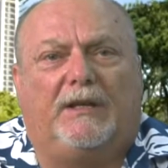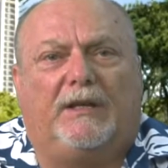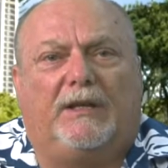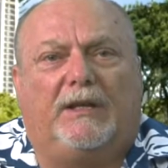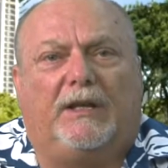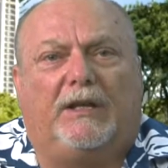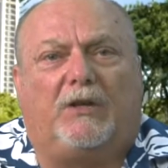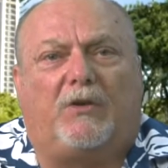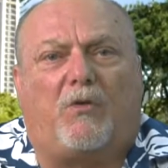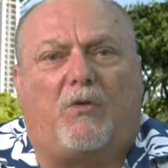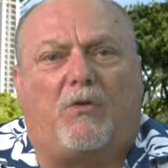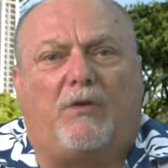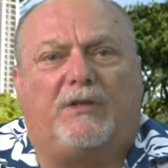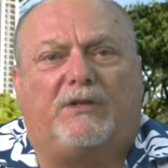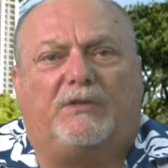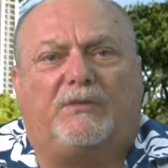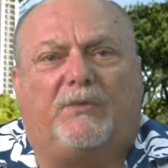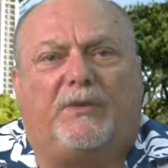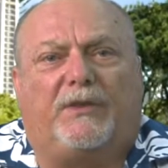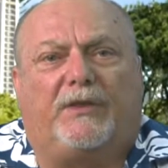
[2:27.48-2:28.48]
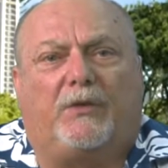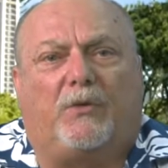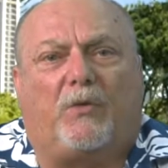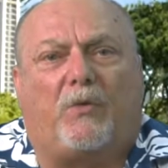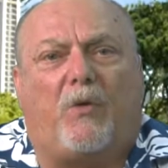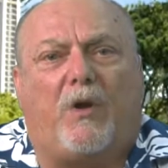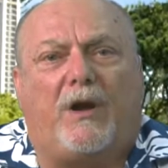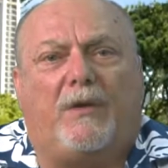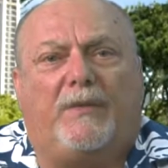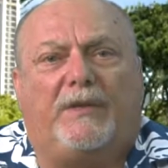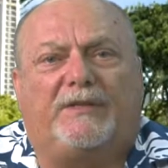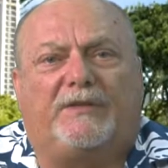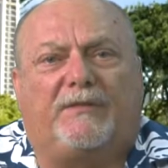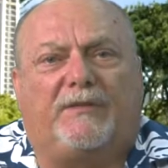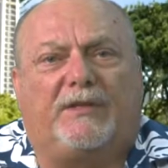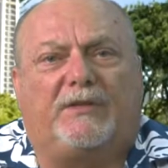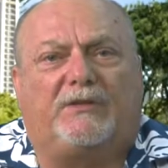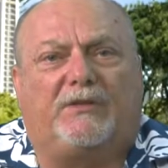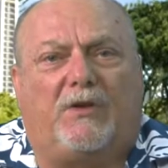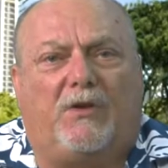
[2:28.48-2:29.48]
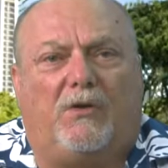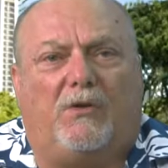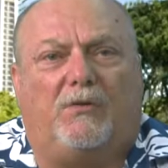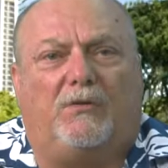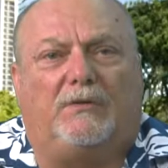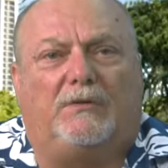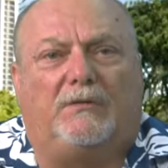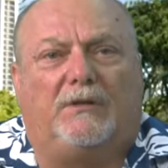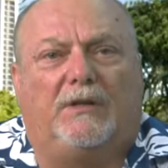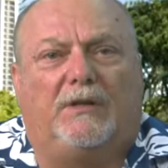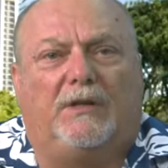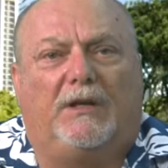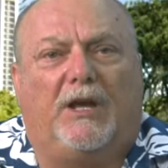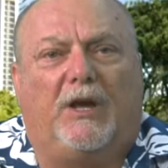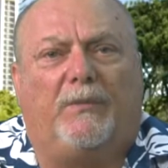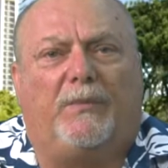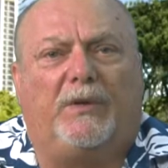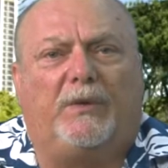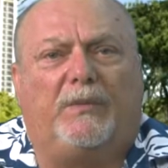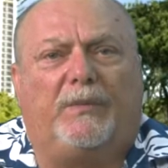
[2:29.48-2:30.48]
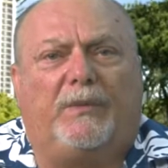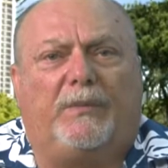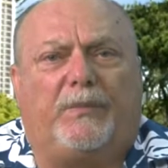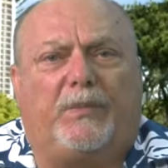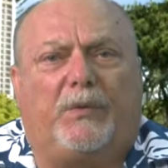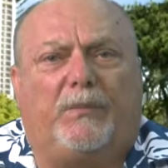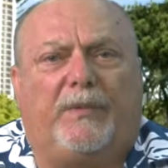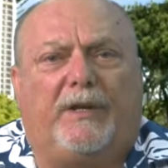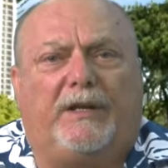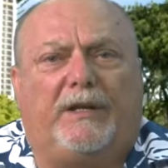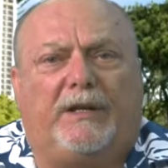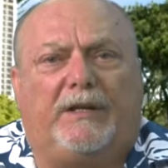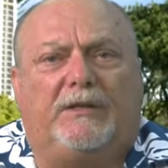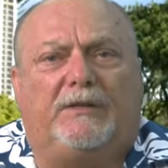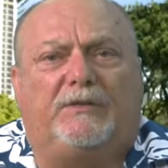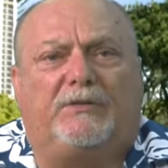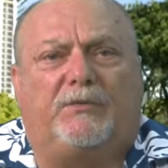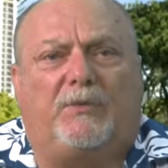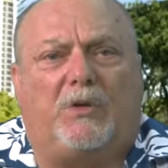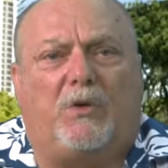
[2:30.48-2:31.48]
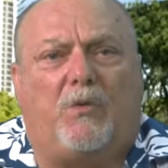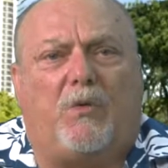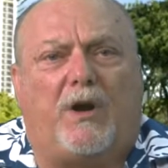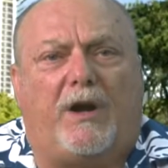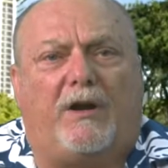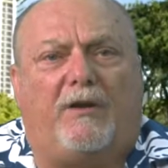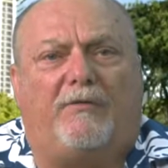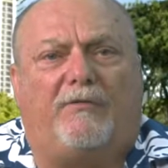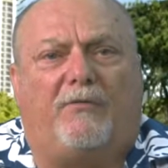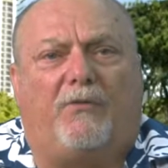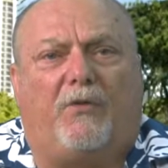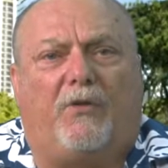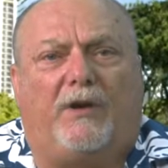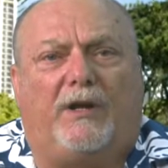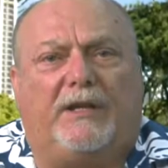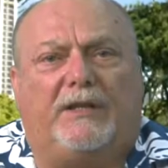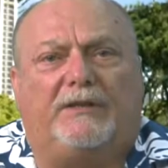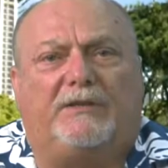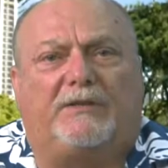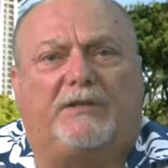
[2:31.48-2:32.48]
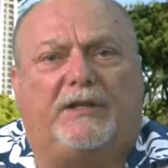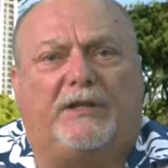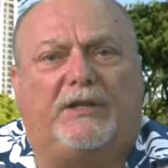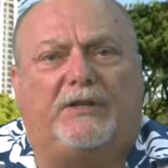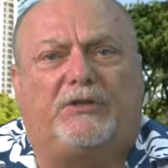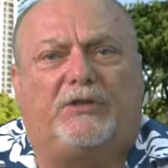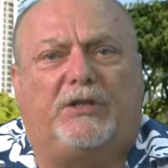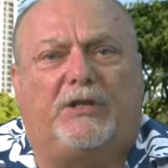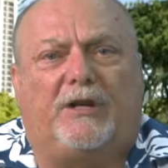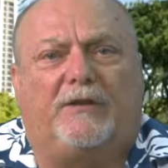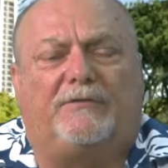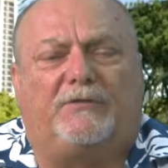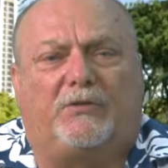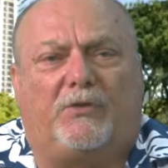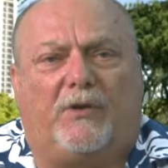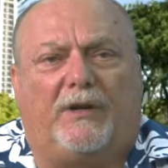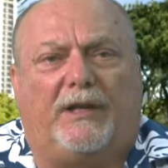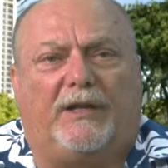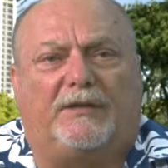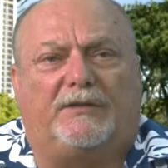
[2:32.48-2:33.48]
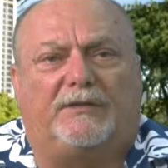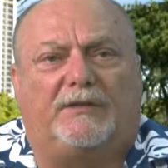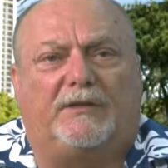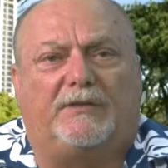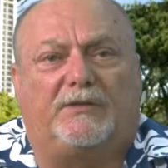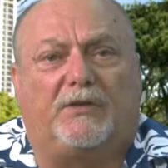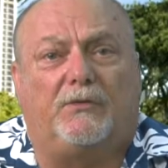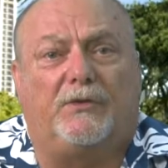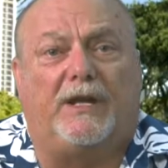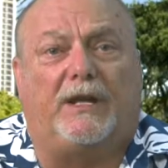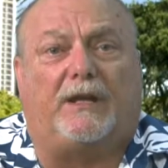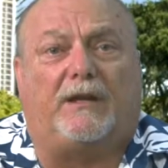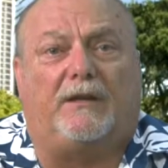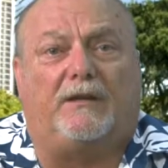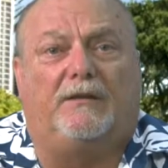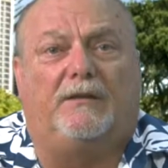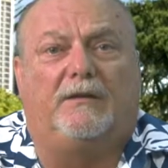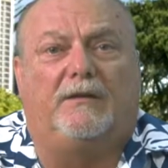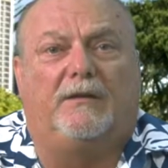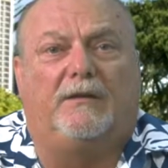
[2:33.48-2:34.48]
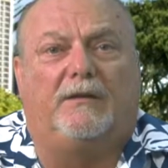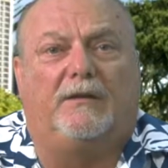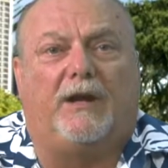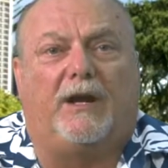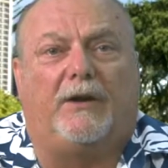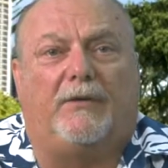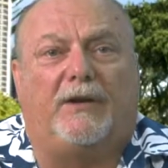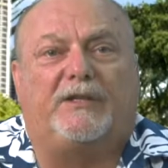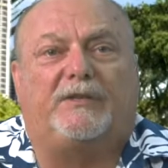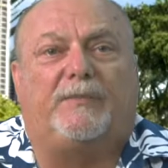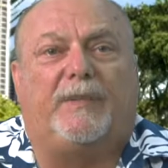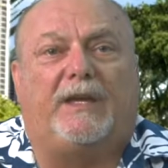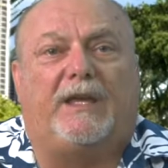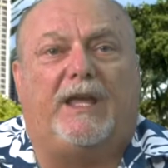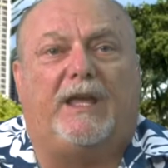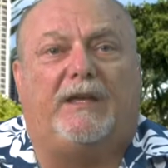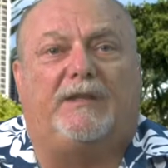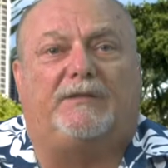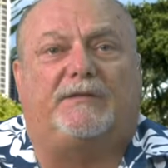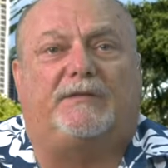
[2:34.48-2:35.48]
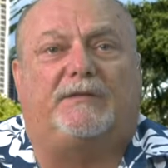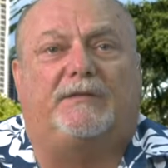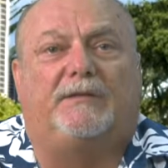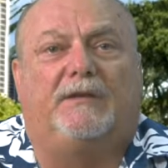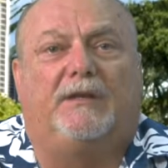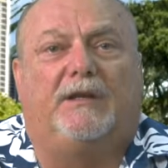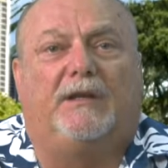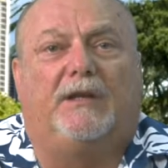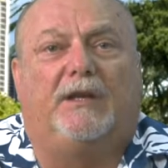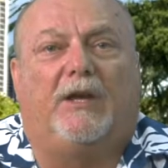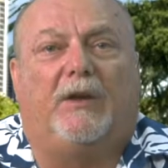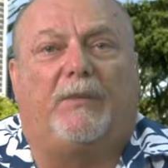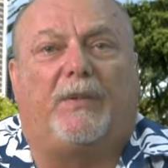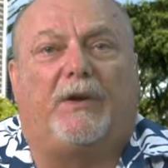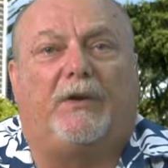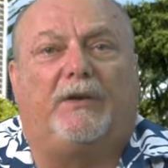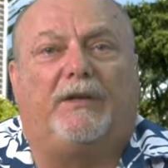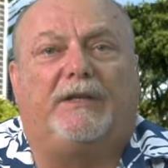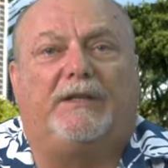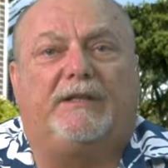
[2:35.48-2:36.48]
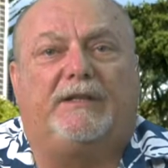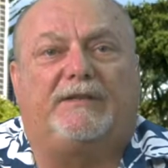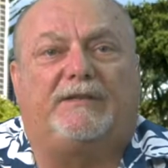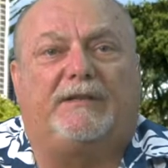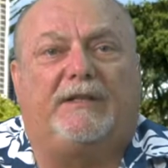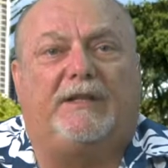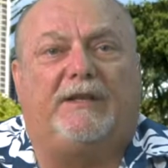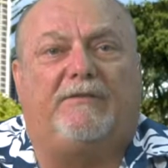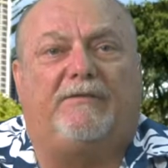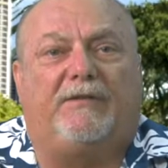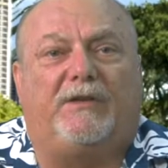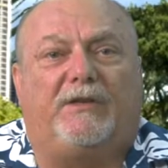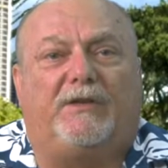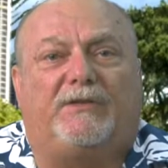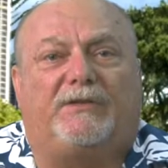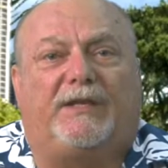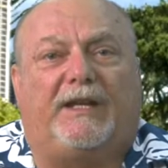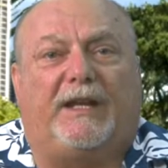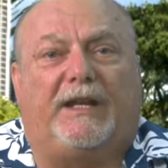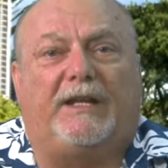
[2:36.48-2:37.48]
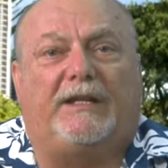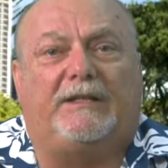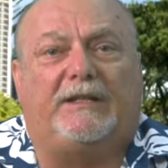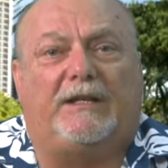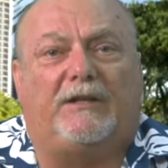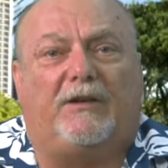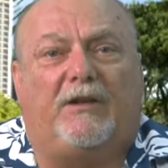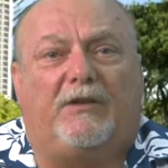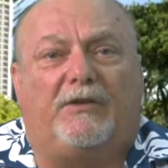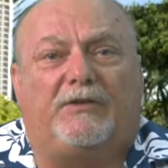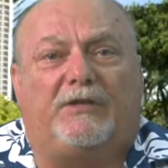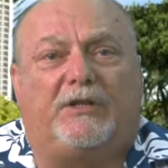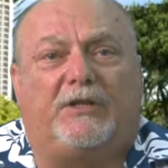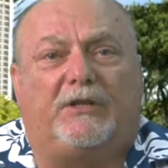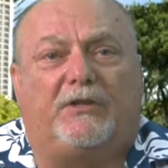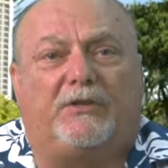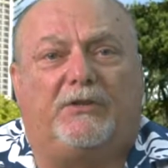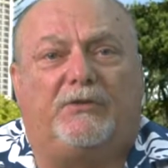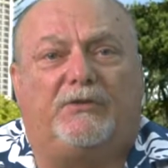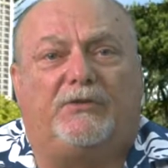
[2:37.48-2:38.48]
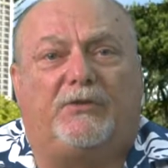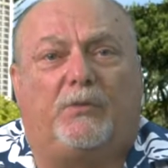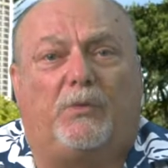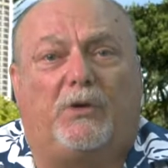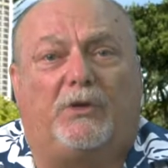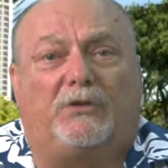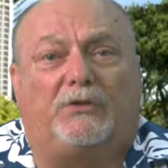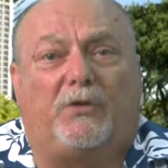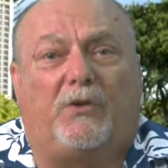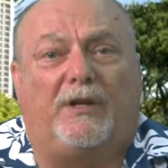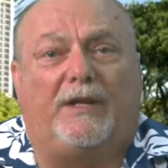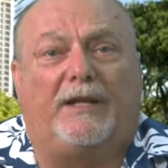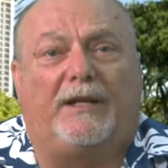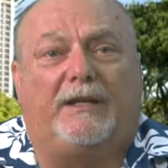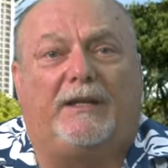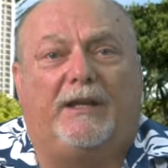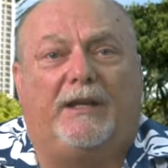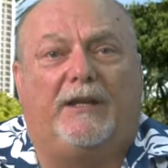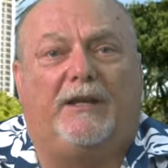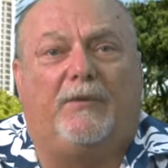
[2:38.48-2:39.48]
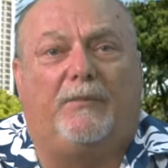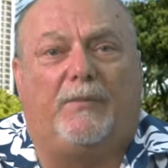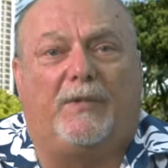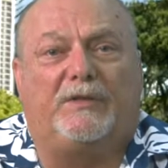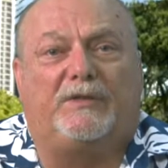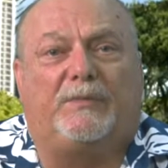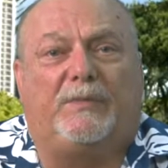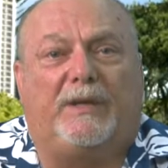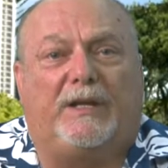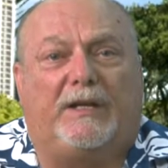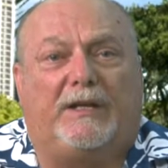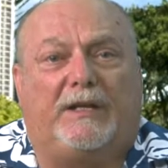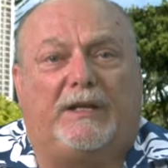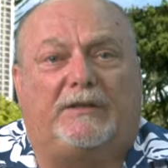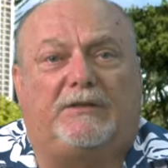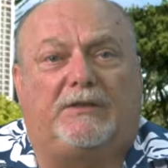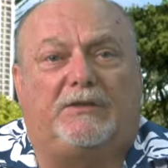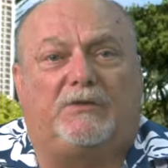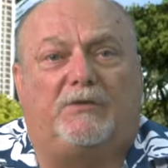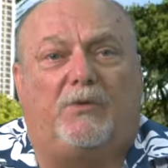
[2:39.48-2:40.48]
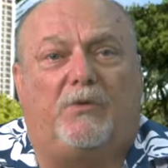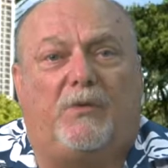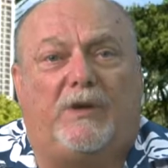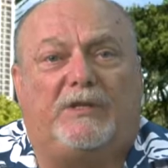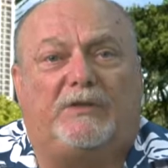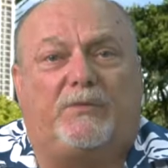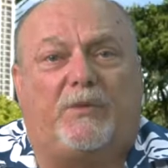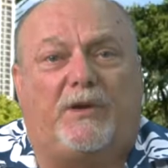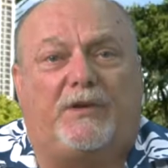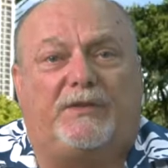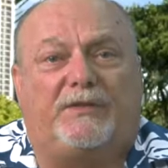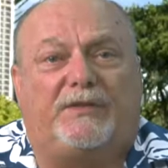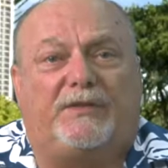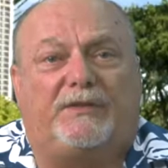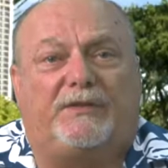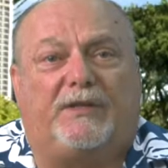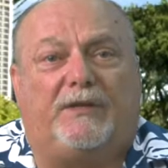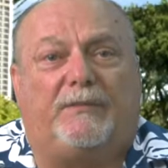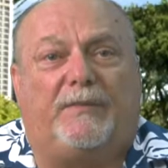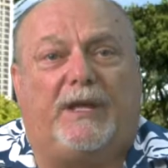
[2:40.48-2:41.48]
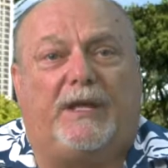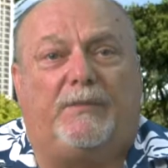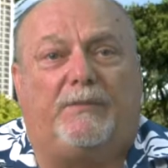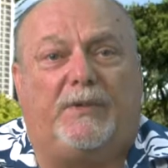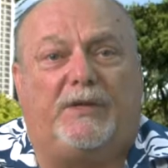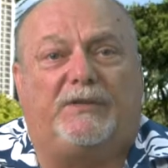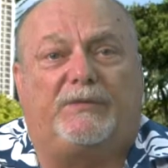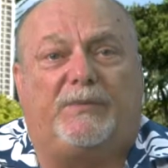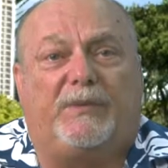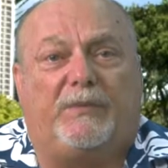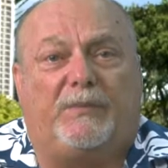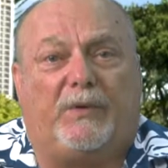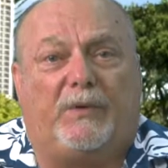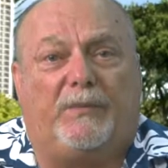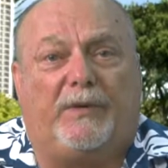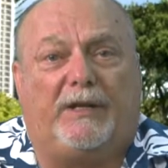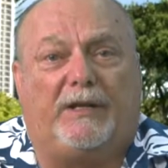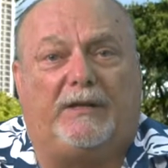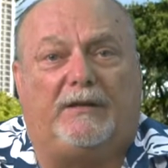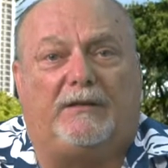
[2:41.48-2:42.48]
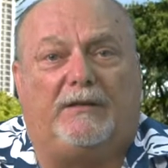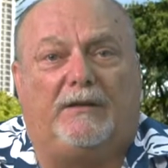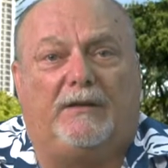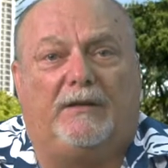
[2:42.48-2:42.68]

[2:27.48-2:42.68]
In accordance with the requirements of this code, a building permit is required for installation of toilets. So Nick, I rest my case. Apparently, the city feels that any technology that includes the word toilet must be connected to a wastewater system and must be permitted,